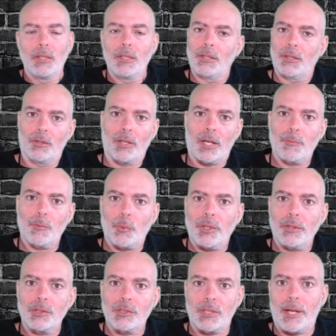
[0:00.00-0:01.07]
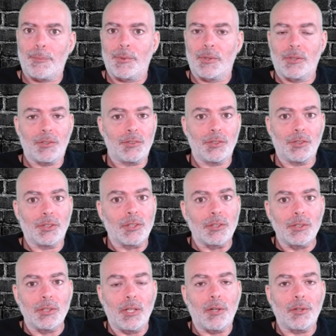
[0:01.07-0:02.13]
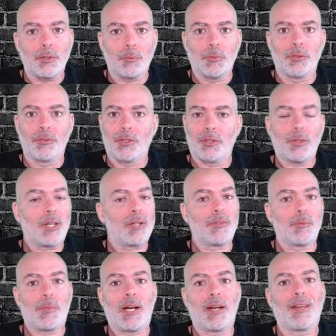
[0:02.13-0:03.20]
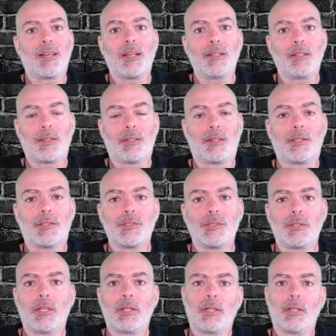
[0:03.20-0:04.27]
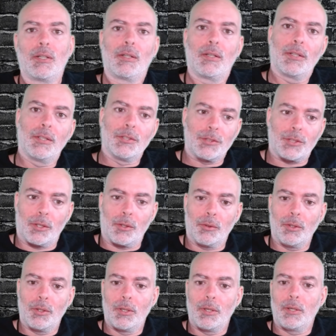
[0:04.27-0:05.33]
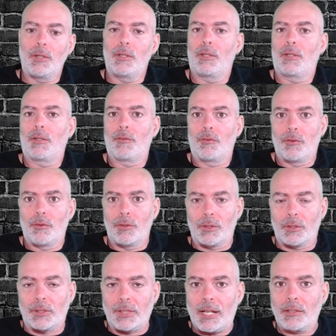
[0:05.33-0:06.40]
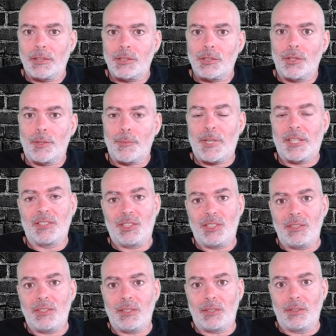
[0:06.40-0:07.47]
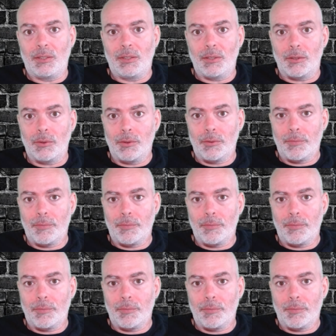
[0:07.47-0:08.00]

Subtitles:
grab the wheel, slap it on, you're good to go. You're moving. You don't have to buy anything else. So now let's talk about the GT Neo.